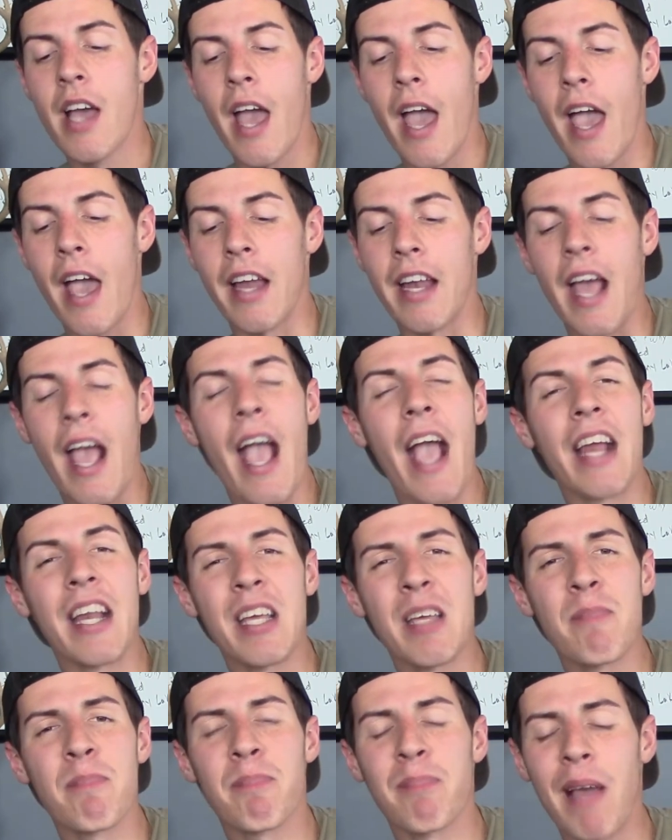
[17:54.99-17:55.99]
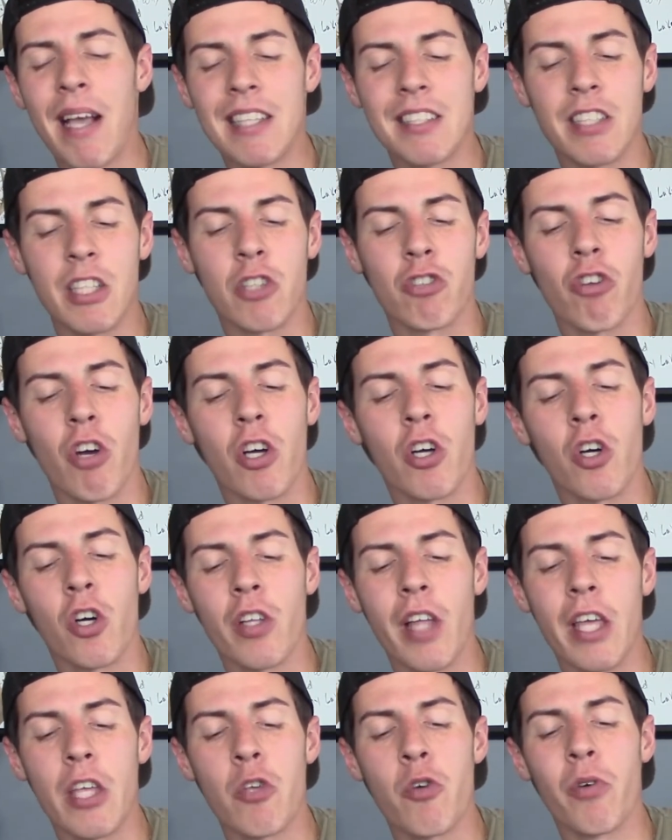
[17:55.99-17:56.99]
And any basic grunt call
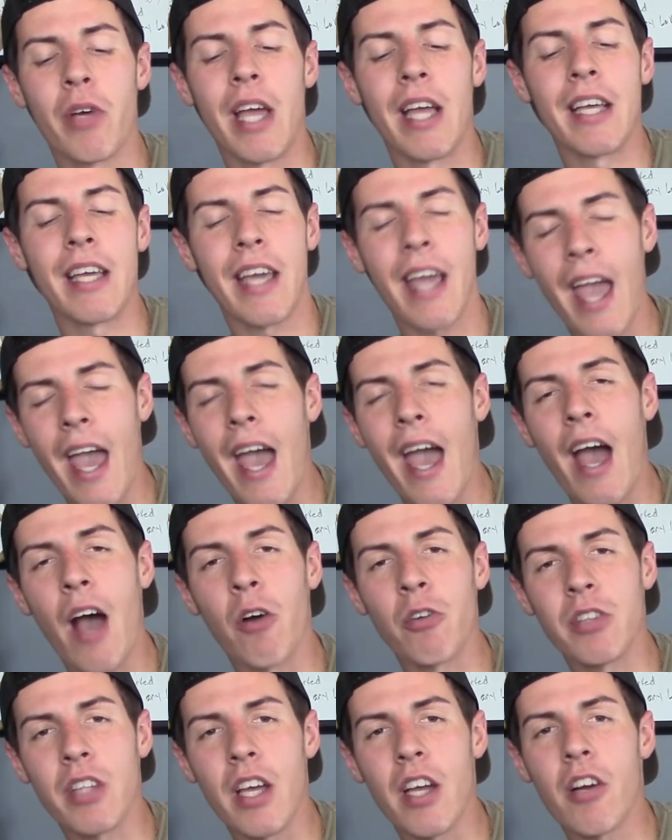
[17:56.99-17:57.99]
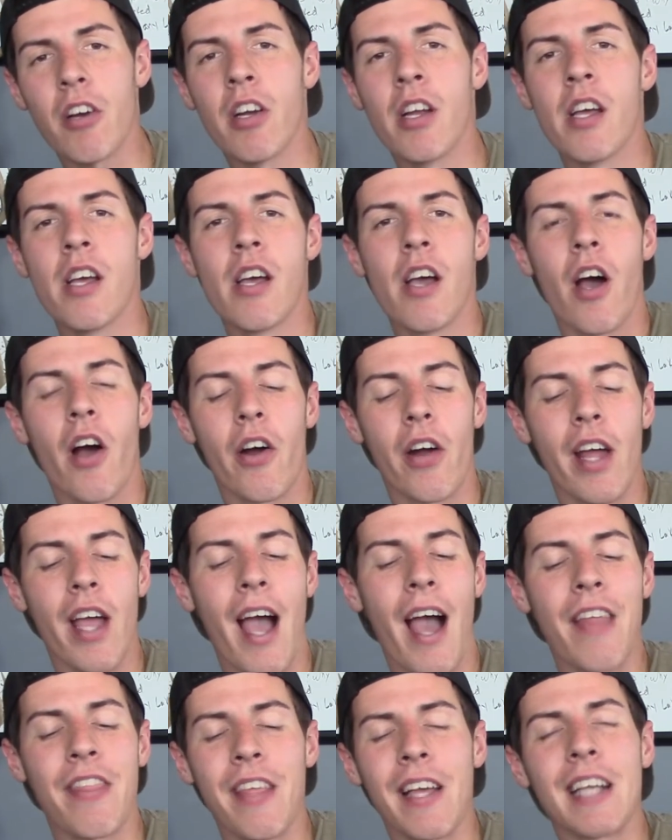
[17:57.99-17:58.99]
that you can get out there, all right,
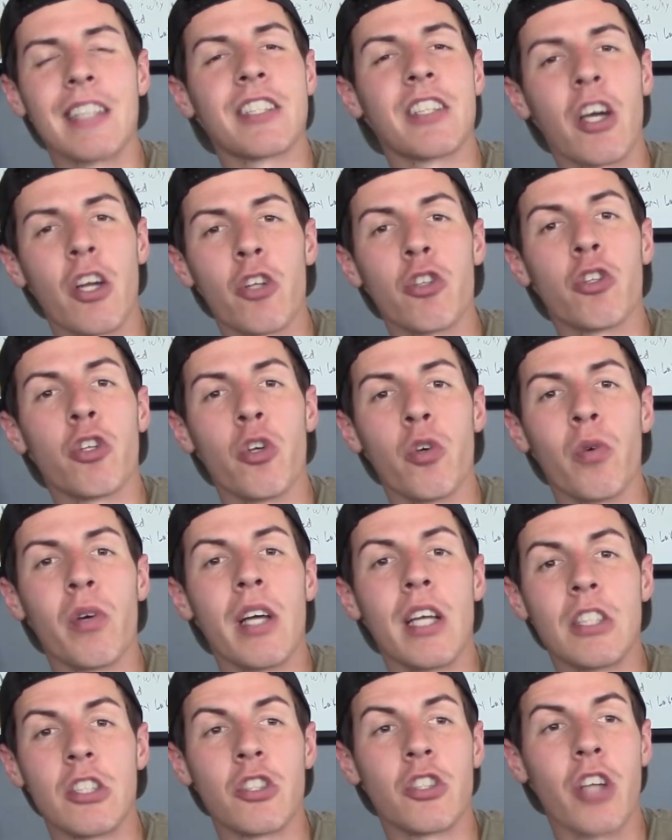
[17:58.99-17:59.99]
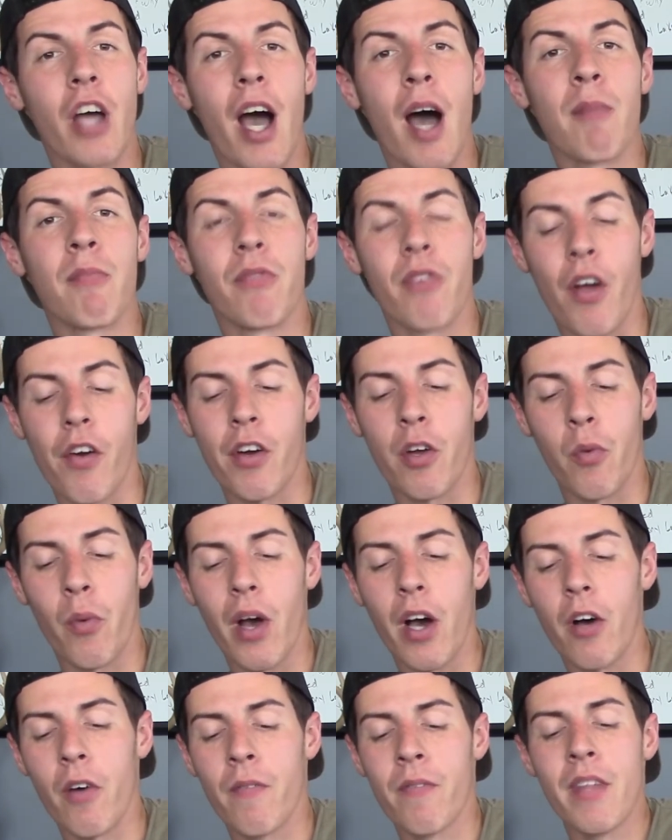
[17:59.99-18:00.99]
I think it's gonna do its job very
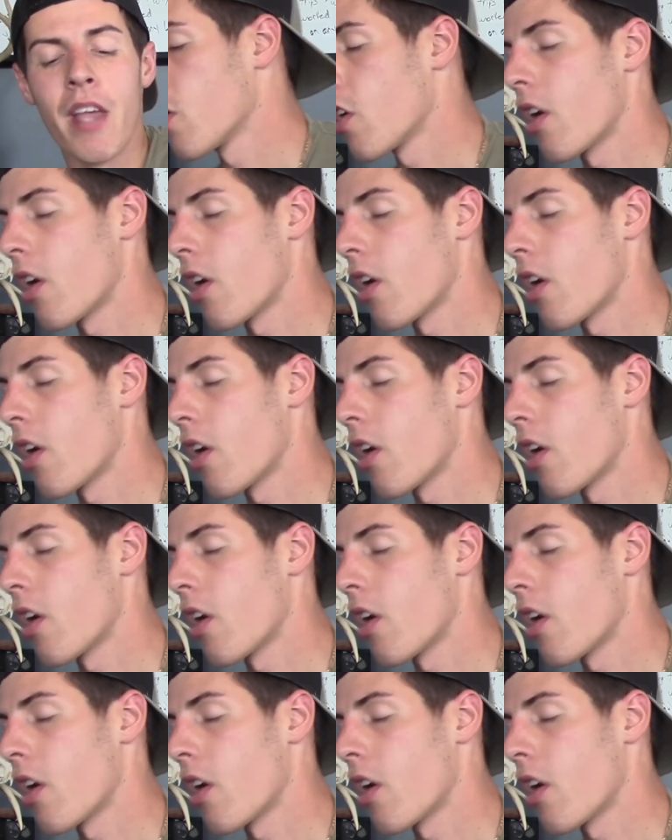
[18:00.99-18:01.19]
well.